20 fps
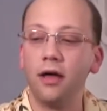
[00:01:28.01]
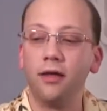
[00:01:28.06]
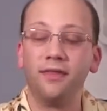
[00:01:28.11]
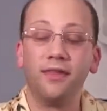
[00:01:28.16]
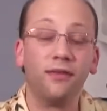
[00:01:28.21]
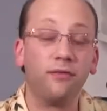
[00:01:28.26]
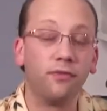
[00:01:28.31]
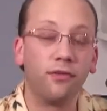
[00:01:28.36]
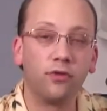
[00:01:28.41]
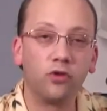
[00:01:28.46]

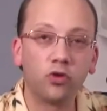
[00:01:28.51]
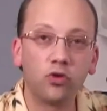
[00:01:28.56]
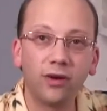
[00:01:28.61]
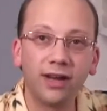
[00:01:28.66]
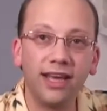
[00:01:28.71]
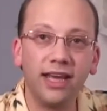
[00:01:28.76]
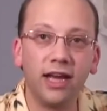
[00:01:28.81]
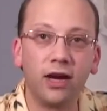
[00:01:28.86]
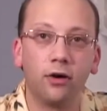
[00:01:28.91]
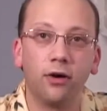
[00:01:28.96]
The, the trick
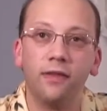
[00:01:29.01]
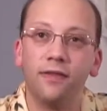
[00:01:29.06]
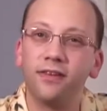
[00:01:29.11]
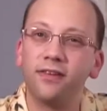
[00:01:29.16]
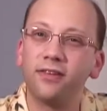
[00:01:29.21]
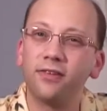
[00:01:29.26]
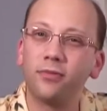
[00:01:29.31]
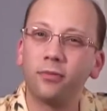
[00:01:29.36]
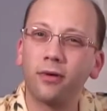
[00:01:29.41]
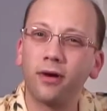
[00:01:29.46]
here, and
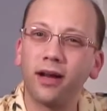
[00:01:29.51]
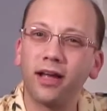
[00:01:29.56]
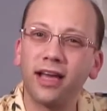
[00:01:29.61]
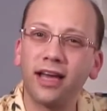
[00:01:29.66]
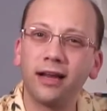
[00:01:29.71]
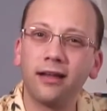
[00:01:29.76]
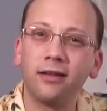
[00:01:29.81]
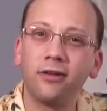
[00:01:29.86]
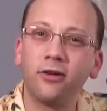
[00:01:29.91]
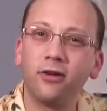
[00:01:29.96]
this is where I
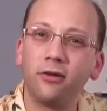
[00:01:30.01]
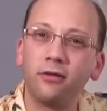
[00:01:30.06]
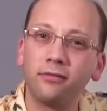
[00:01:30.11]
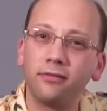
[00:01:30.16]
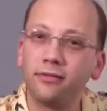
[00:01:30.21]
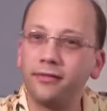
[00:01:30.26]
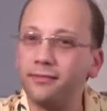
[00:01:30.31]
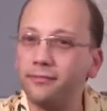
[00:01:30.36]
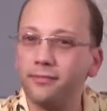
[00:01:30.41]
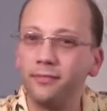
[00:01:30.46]
get a
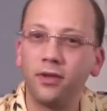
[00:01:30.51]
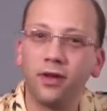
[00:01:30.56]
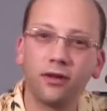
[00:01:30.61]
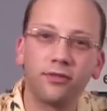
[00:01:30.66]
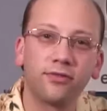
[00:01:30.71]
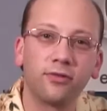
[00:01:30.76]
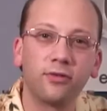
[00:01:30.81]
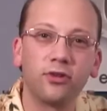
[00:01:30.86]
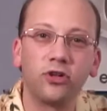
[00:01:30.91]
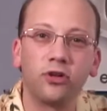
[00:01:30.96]
little, I'm not
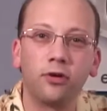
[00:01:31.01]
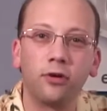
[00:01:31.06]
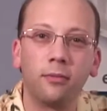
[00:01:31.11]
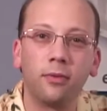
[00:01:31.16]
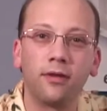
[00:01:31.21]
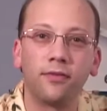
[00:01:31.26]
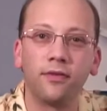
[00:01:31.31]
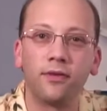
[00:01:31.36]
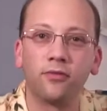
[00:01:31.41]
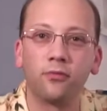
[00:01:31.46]
so sure
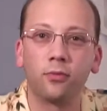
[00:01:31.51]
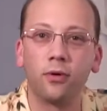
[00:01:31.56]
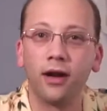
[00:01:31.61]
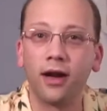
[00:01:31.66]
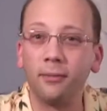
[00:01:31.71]
about this one.